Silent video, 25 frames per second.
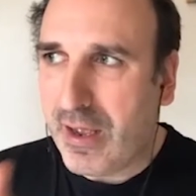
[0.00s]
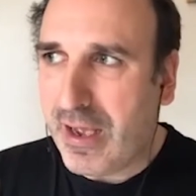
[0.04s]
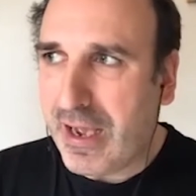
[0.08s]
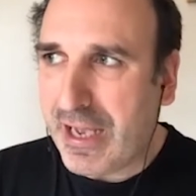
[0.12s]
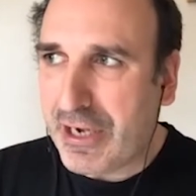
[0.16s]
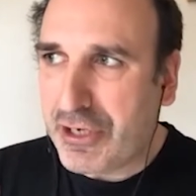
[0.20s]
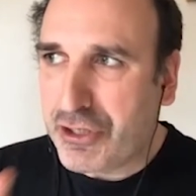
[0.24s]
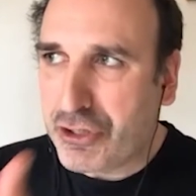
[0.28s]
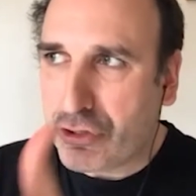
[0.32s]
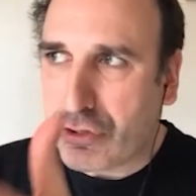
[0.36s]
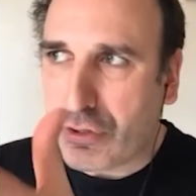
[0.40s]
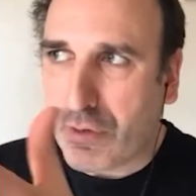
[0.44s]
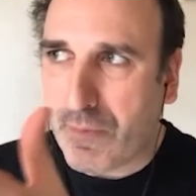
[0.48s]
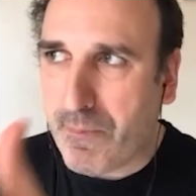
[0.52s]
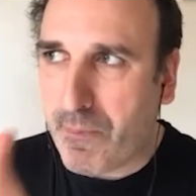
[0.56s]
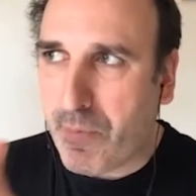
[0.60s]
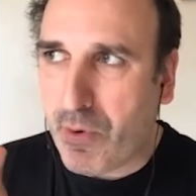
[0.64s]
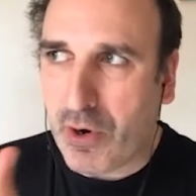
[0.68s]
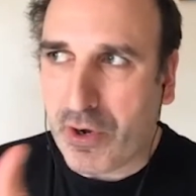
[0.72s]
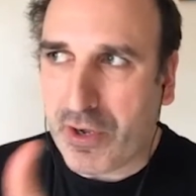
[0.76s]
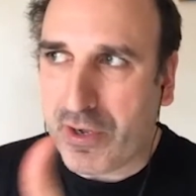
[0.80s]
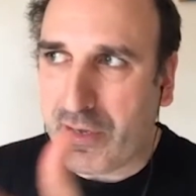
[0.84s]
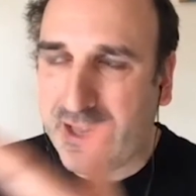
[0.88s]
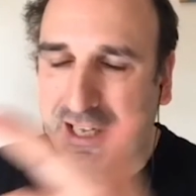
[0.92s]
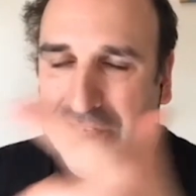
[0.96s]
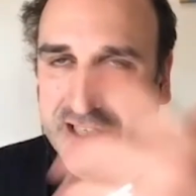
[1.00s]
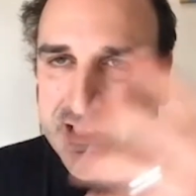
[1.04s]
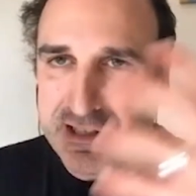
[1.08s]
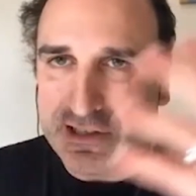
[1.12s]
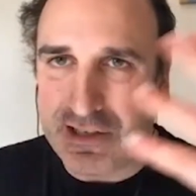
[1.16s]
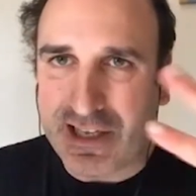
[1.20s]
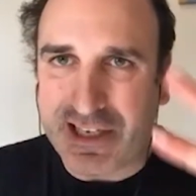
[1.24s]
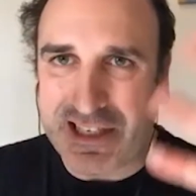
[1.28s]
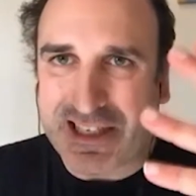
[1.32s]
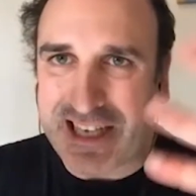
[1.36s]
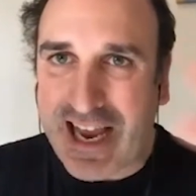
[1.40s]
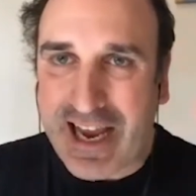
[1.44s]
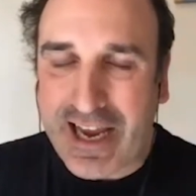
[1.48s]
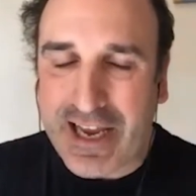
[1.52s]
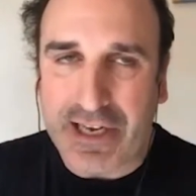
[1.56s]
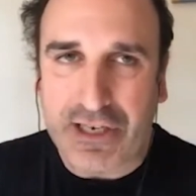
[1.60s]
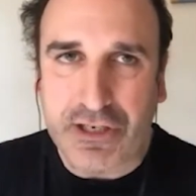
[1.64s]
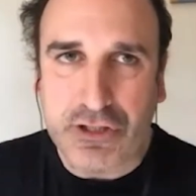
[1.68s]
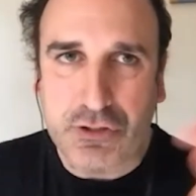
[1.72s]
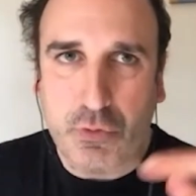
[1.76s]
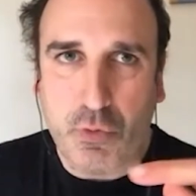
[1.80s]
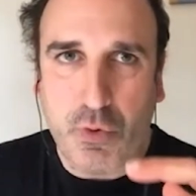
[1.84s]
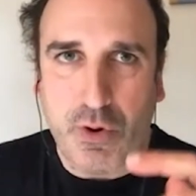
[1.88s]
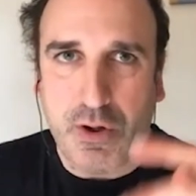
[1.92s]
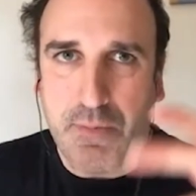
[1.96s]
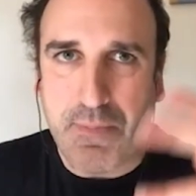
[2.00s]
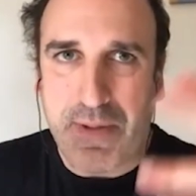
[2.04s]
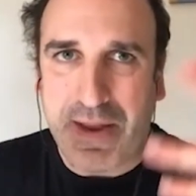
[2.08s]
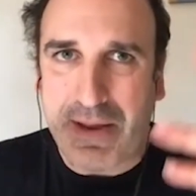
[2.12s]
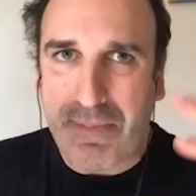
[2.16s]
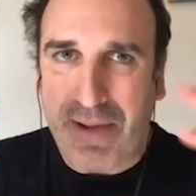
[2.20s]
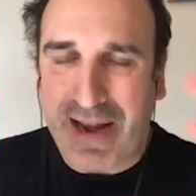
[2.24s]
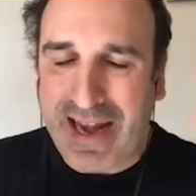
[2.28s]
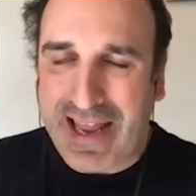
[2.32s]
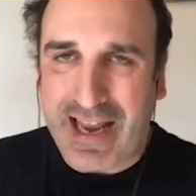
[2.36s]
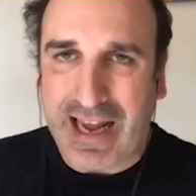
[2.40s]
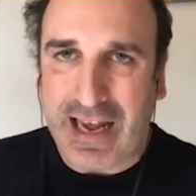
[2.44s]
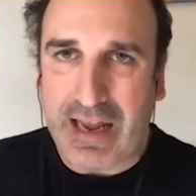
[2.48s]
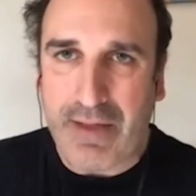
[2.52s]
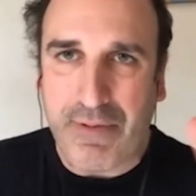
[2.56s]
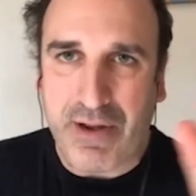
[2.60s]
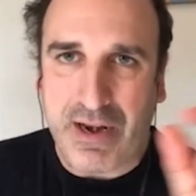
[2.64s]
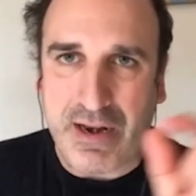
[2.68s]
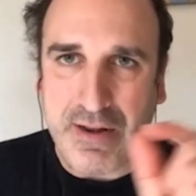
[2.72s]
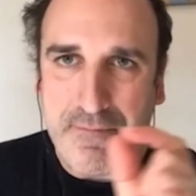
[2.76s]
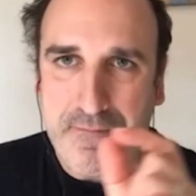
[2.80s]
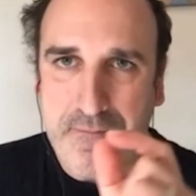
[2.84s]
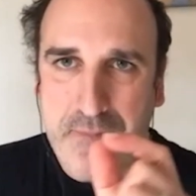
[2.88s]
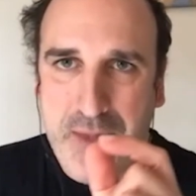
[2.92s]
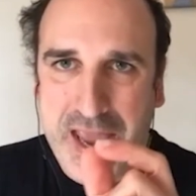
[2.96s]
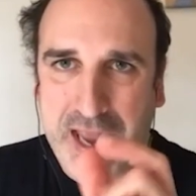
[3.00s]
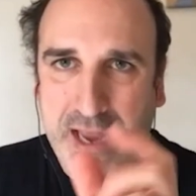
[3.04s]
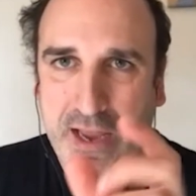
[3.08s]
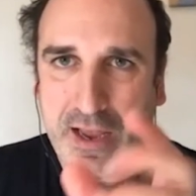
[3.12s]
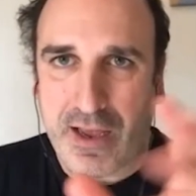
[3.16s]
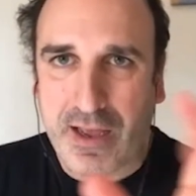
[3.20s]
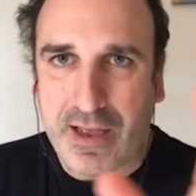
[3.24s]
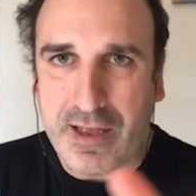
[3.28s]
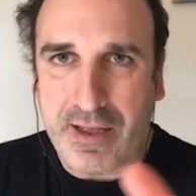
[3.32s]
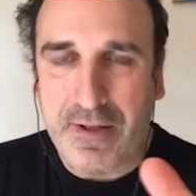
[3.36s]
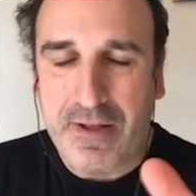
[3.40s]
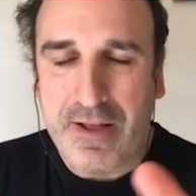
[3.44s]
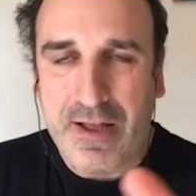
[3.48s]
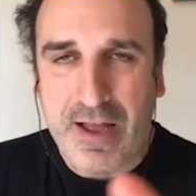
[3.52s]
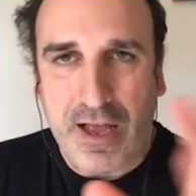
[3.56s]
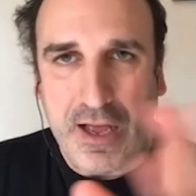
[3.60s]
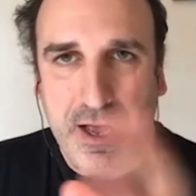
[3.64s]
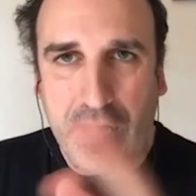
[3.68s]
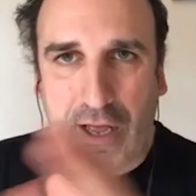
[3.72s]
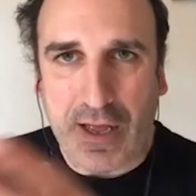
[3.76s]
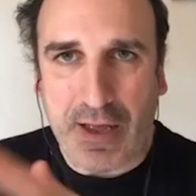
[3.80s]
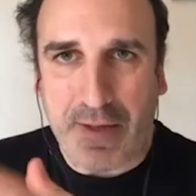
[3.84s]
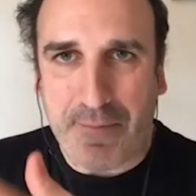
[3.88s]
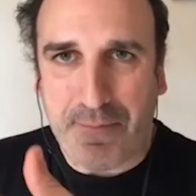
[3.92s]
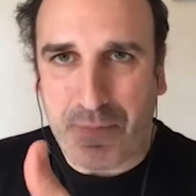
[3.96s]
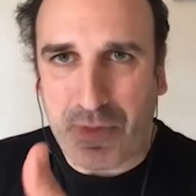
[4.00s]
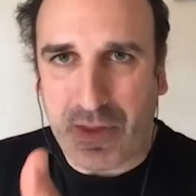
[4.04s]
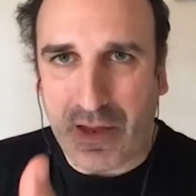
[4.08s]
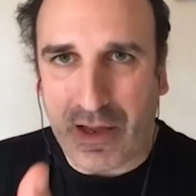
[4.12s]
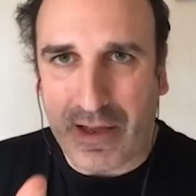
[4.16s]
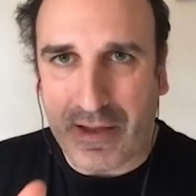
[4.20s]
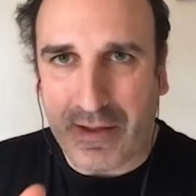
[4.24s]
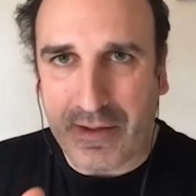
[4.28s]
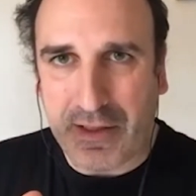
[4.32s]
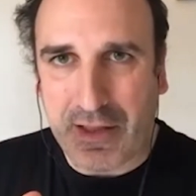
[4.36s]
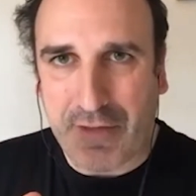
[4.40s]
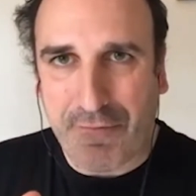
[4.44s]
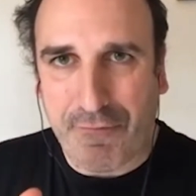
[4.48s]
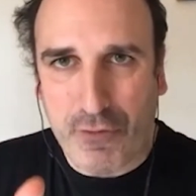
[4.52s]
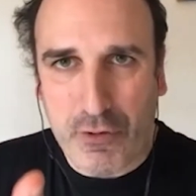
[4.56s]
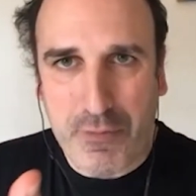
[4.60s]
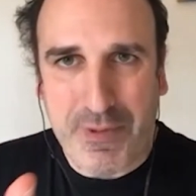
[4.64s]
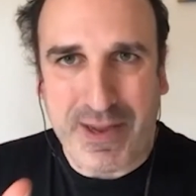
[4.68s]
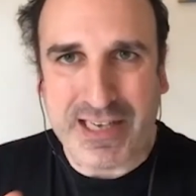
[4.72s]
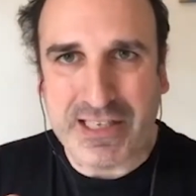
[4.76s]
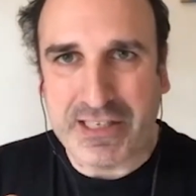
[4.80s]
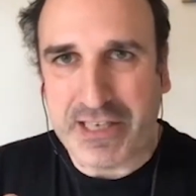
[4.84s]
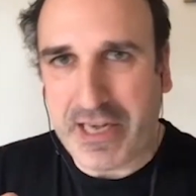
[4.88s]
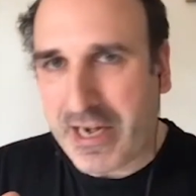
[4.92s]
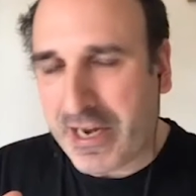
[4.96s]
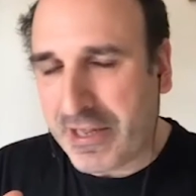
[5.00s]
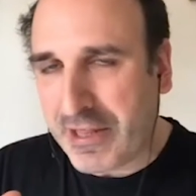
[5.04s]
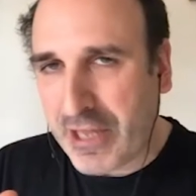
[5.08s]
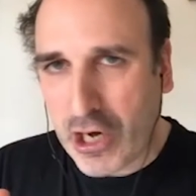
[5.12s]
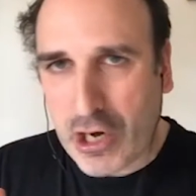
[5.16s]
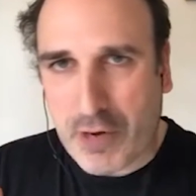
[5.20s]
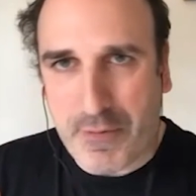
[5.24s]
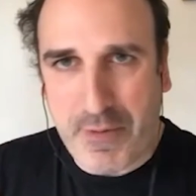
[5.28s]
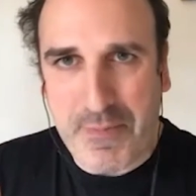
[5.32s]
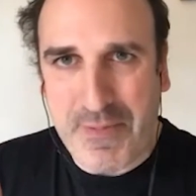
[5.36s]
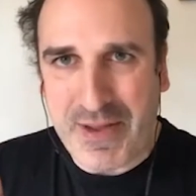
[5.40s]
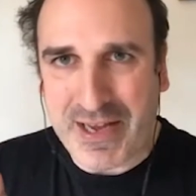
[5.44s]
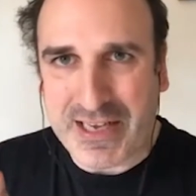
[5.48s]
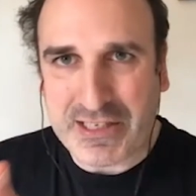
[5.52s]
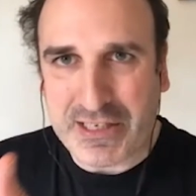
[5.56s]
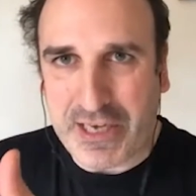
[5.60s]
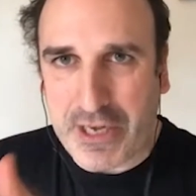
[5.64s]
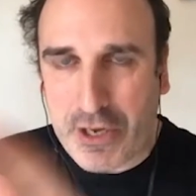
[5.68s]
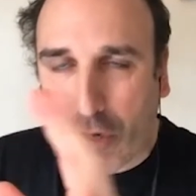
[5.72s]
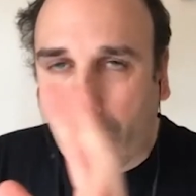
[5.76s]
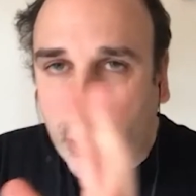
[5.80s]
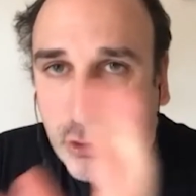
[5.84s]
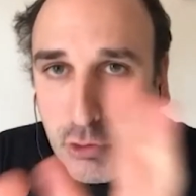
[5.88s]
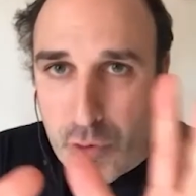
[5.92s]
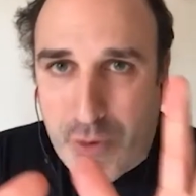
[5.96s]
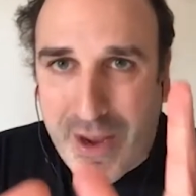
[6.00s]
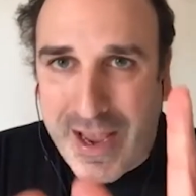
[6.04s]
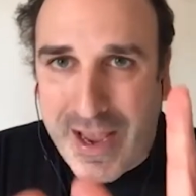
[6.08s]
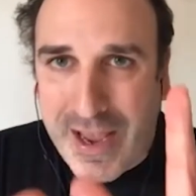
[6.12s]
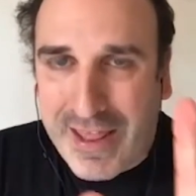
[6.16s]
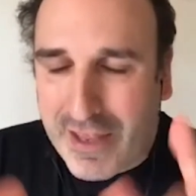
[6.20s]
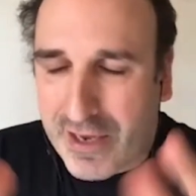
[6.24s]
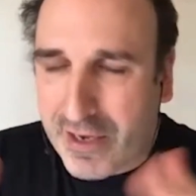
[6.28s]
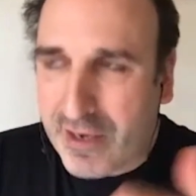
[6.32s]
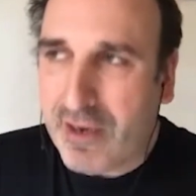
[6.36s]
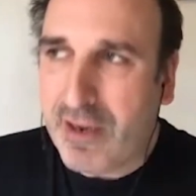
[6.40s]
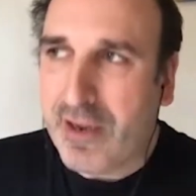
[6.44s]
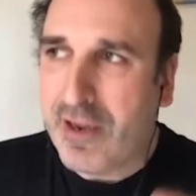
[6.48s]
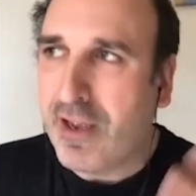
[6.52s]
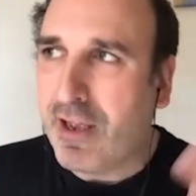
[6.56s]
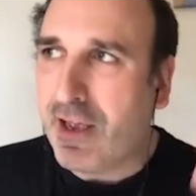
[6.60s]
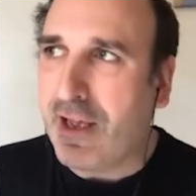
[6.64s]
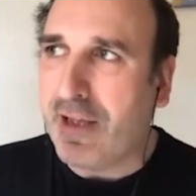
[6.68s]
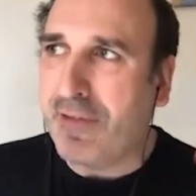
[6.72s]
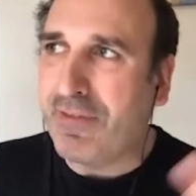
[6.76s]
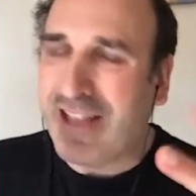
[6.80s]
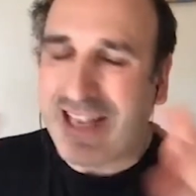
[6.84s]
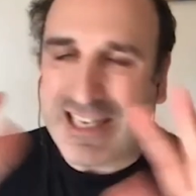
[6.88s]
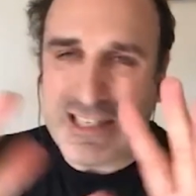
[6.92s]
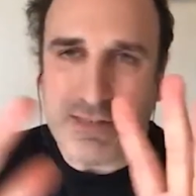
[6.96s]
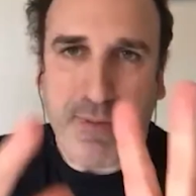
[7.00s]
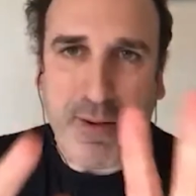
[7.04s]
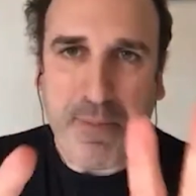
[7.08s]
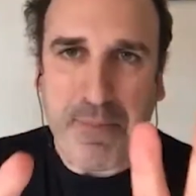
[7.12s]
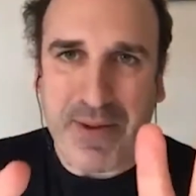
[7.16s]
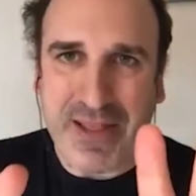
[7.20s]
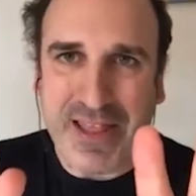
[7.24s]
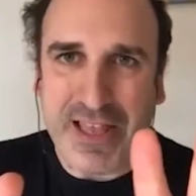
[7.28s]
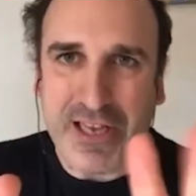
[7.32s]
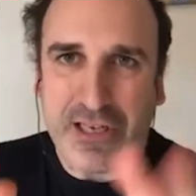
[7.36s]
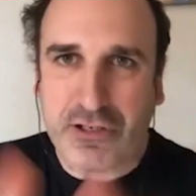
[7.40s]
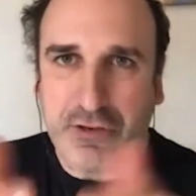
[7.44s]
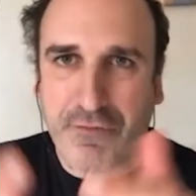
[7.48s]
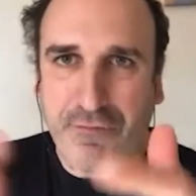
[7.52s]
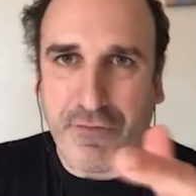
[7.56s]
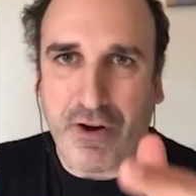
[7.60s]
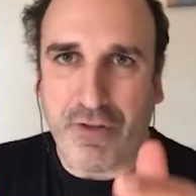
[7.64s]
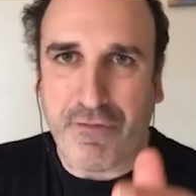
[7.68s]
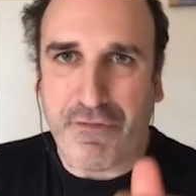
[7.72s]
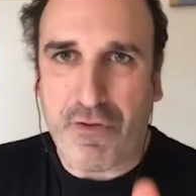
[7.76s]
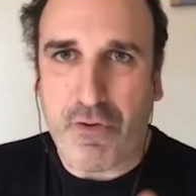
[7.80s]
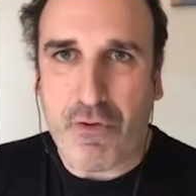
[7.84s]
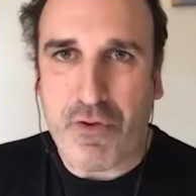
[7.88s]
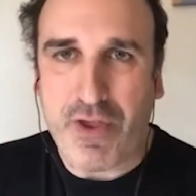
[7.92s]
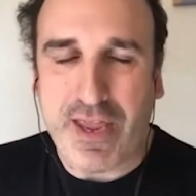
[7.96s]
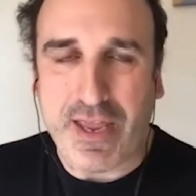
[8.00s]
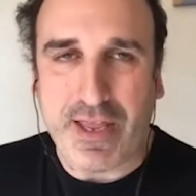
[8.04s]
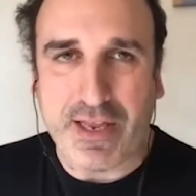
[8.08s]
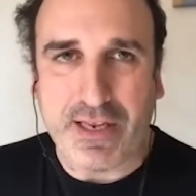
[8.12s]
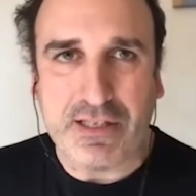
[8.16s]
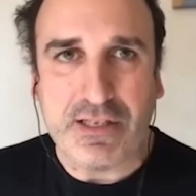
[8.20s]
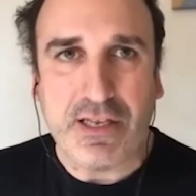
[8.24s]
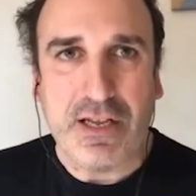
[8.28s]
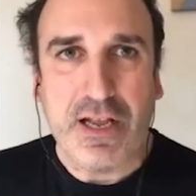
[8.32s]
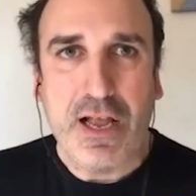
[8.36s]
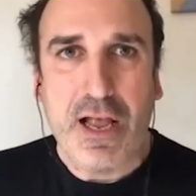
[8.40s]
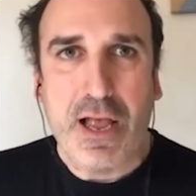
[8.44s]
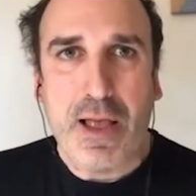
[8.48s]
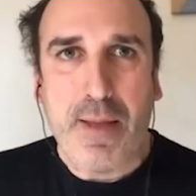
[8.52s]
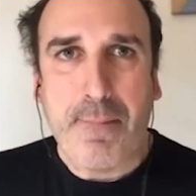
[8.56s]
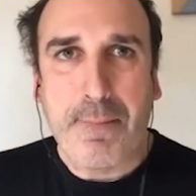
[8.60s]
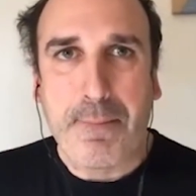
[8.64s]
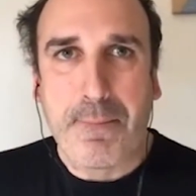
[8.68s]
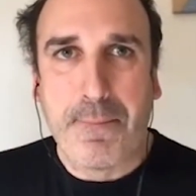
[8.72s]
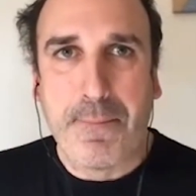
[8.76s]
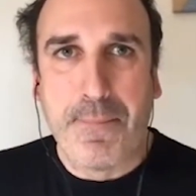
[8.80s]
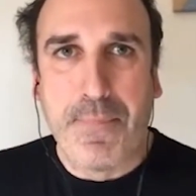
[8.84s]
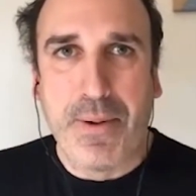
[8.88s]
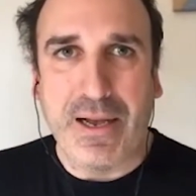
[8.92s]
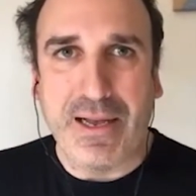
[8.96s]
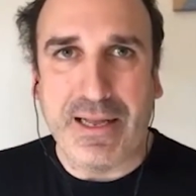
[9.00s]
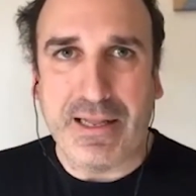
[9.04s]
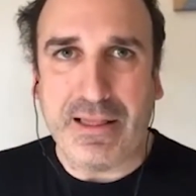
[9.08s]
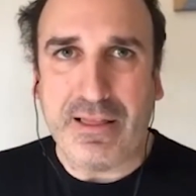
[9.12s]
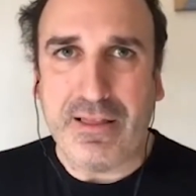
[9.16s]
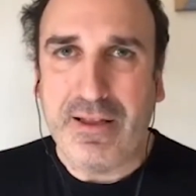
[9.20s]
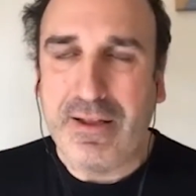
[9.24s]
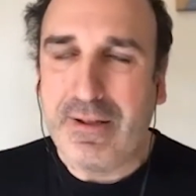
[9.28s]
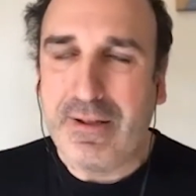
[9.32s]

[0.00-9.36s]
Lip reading: at some point, the science will be very clever and make the flu vaccine and the COVID vaccine all together. And that's my prediction for a few years. But